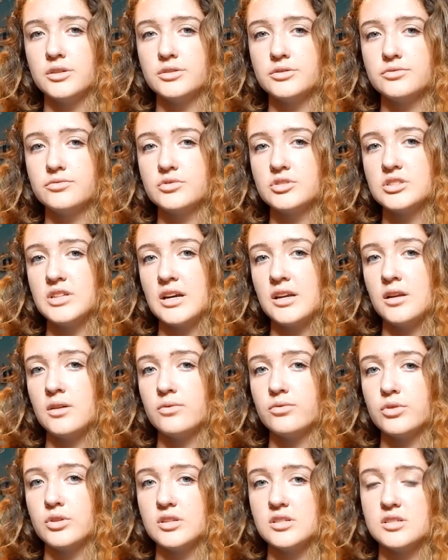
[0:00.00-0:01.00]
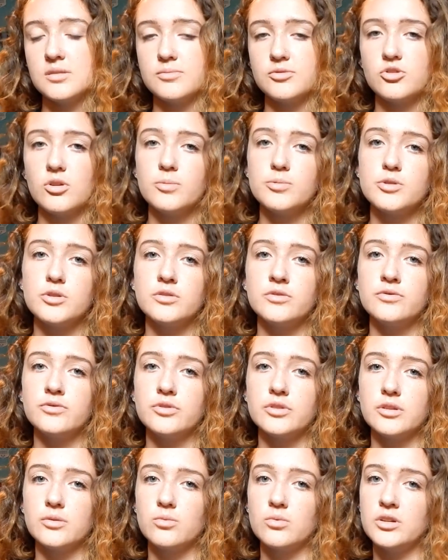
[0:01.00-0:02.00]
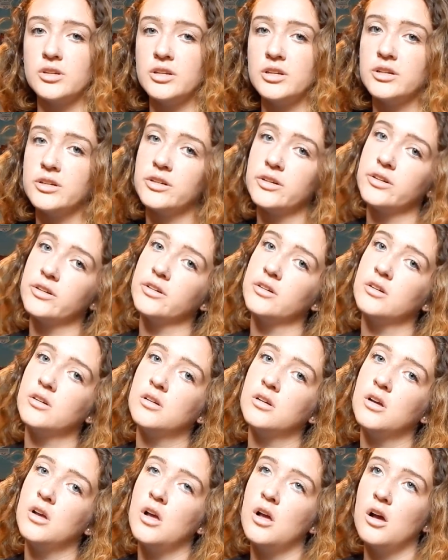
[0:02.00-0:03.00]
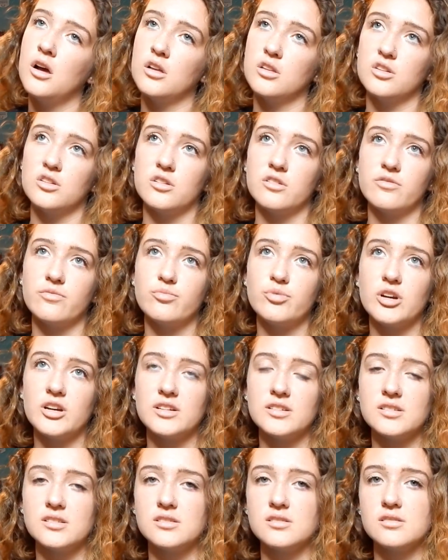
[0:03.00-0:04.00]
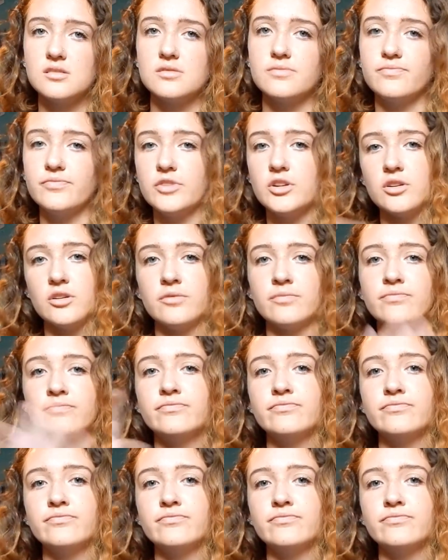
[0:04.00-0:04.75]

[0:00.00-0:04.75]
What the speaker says: sign up for the subscription for the 1-year alternative press, you know,